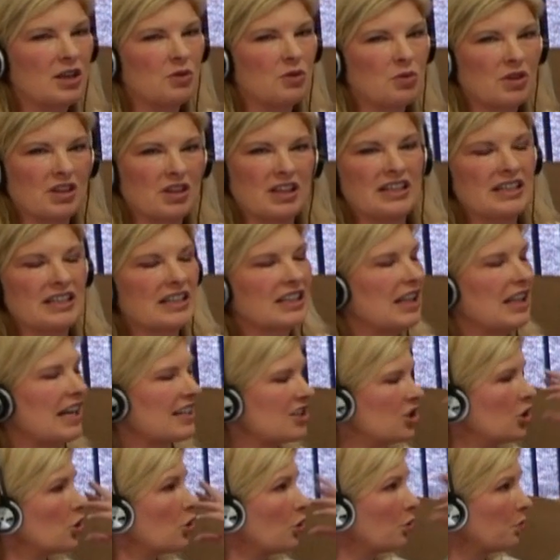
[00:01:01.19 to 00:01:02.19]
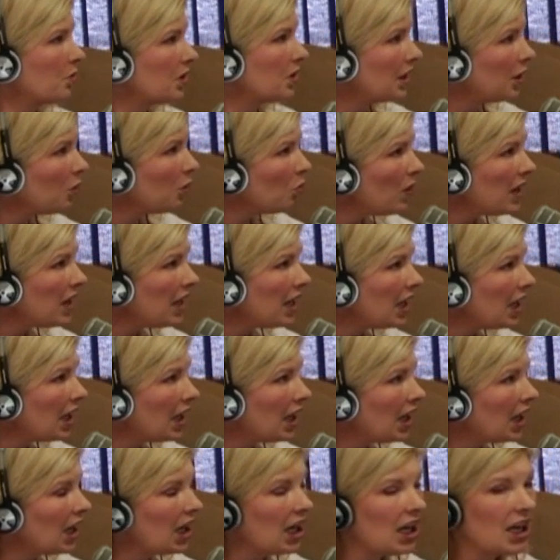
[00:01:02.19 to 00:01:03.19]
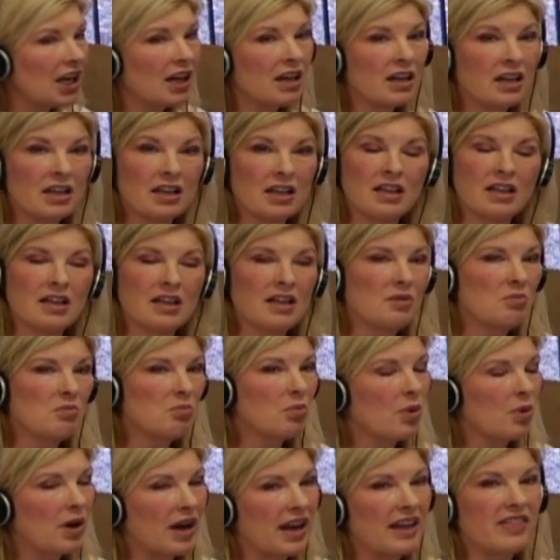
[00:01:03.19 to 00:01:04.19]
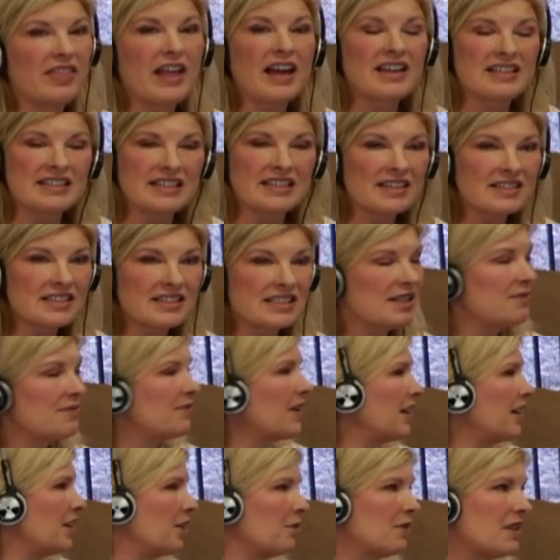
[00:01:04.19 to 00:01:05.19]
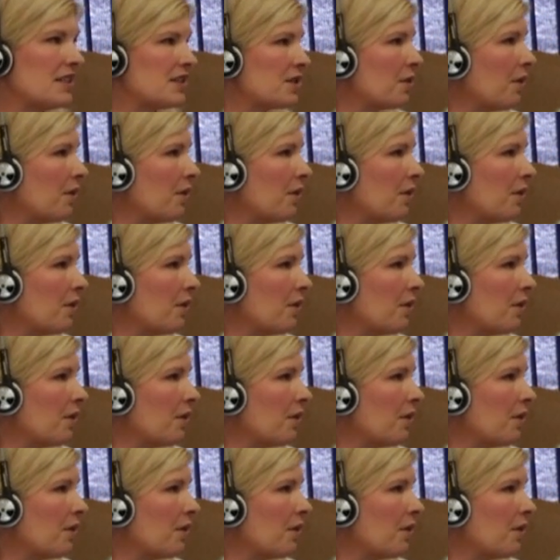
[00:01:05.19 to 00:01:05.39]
really neglected or really weedy, boy, that does devalue it.